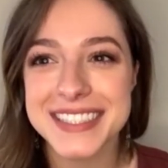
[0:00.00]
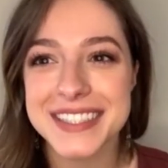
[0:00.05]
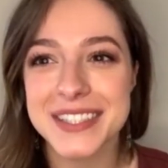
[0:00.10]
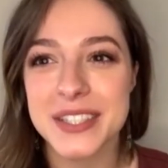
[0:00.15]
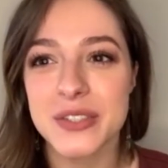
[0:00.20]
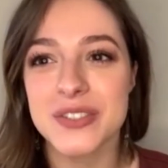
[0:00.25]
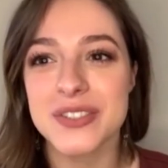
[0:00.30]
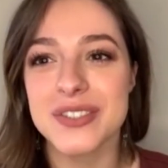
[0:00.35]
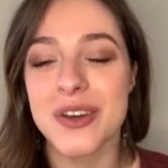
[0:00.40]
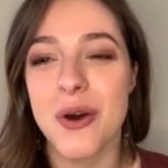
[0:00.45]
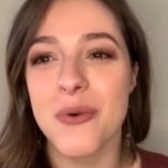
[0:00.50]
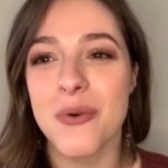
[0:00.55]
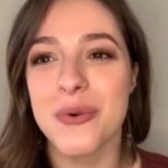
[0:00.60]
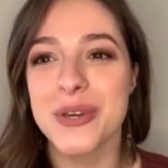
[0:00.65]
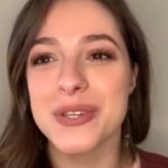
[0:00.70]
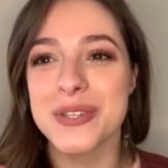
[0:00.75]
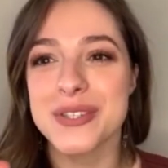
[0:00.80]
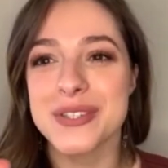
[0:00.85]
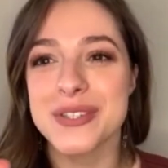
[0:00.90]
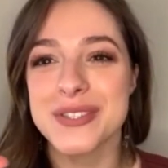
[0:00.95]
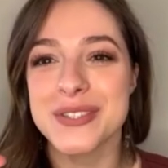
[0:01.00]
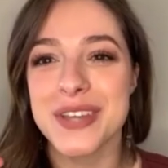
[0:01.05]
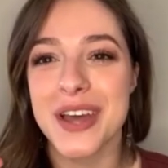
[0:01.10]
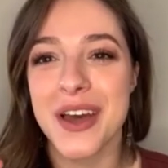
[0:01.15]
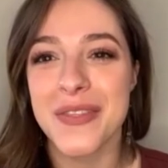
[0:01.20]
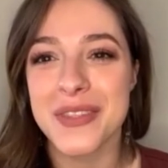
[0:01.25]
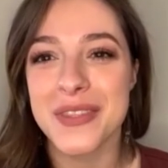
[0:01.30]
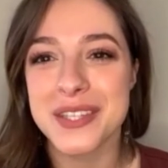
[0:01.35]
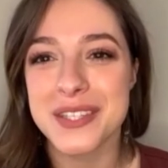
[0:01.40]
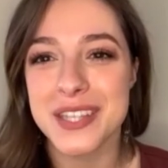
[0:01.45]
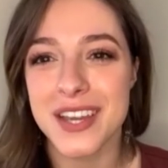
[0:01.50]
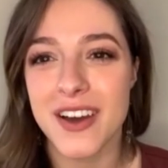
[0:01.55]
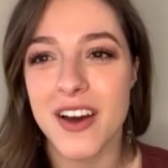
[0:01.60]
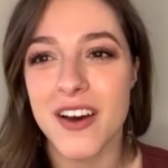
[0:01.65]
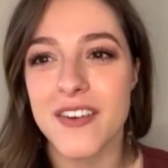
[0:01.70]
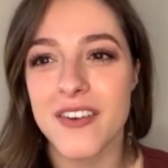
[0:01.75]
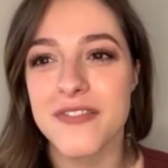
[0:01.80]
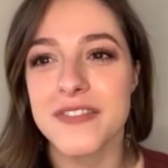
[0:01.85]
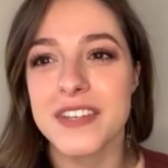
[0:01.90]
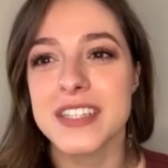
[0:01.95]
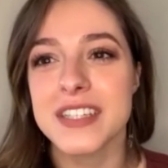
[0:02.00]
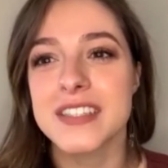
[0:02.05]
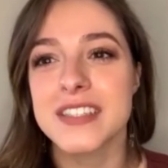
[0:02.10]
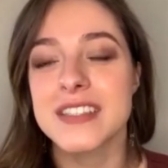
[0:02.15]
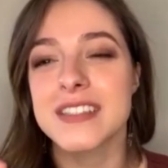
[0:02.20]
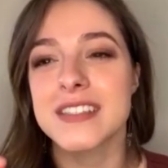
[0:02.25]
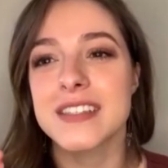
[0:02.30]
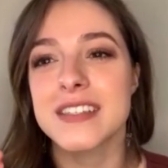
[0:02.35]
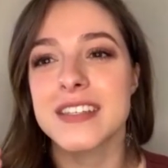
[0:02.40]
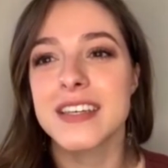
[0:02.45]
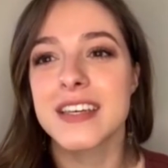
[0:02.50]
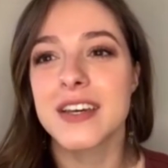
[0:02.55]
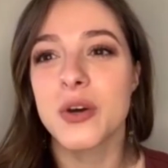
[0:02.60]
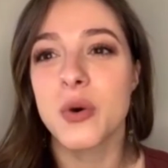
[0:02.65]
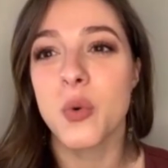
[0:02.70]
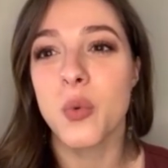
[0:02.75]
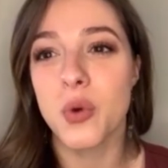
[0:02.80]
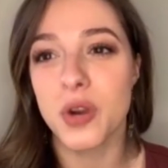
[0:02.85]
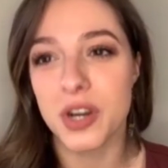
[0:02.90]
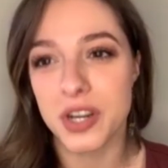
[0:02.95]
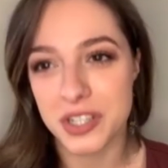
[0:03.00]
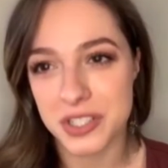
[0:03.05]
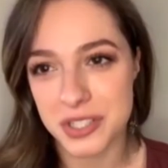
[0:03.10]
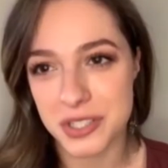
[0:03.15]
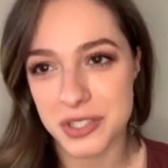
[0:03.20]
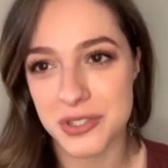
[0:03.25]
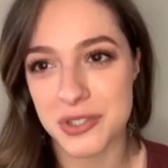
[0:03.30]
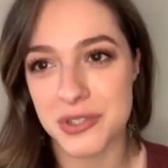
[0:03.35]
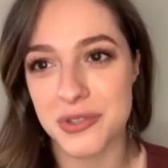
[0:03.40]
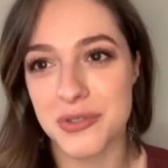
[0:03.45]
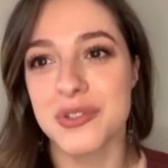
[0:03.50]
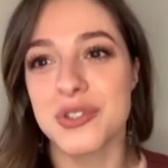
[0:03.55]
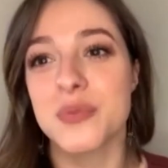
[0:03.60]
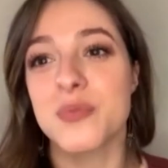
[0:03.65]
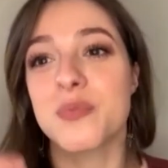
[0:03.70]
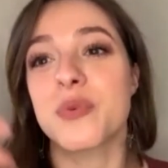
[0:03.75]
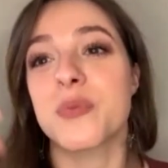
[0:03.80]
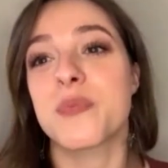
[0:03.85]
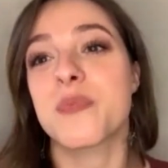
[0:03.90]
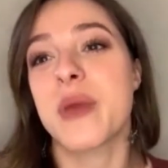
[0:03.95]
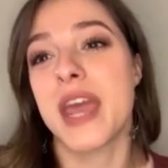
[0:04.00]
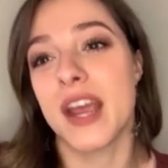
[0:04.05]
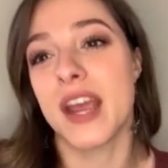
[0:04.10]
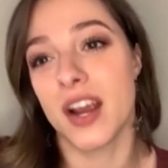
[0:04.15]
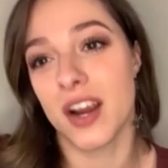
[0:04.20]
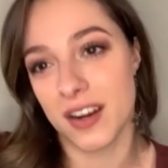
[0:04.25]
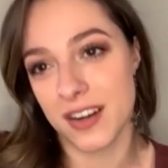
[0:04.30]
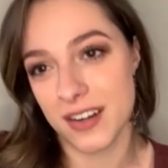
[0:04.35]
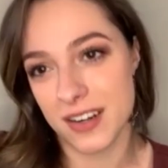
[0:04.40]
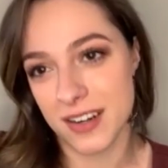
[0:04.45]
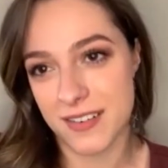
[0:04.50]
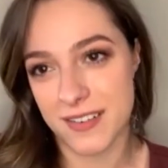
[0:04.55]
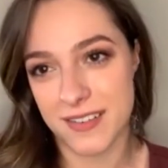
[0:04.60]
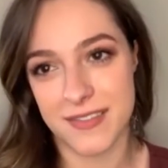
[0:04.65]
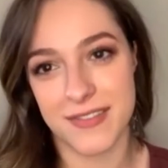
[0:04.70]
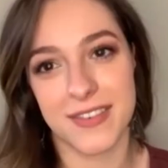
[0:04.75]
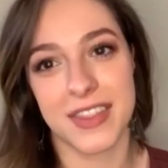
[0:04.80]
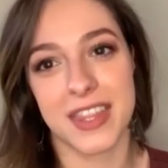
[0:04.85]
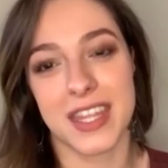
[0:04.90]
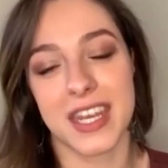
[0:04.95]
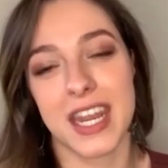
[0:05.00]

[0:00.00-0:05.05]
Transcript: there's always, on the day off, it's work to do to prepare for the